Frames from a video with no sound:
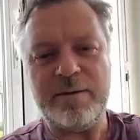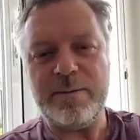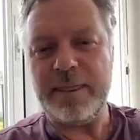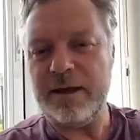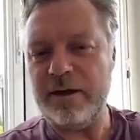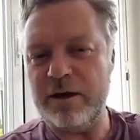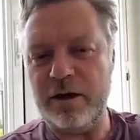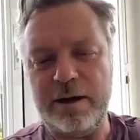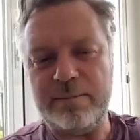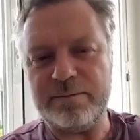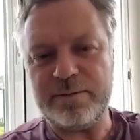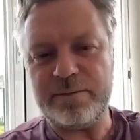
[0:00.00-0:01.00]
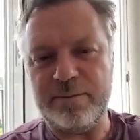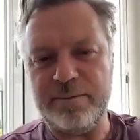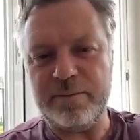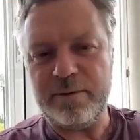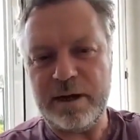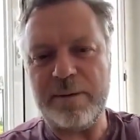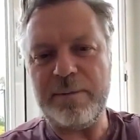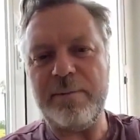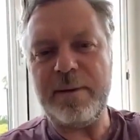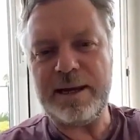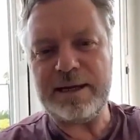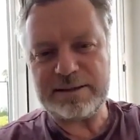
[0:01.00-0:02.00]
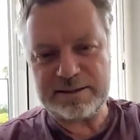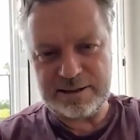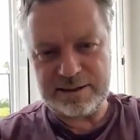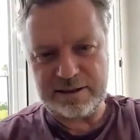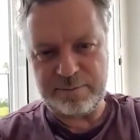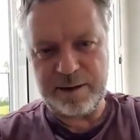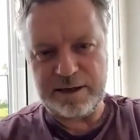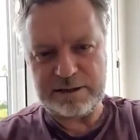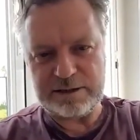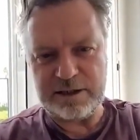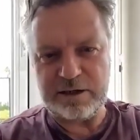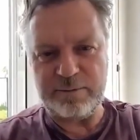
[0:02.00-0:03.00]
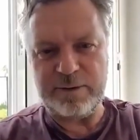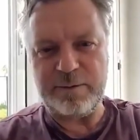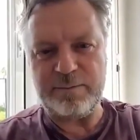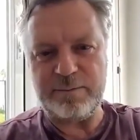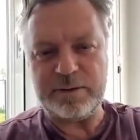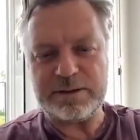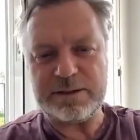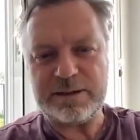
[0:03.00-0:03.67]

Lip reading: you know, I'm amazed at the passion and commitment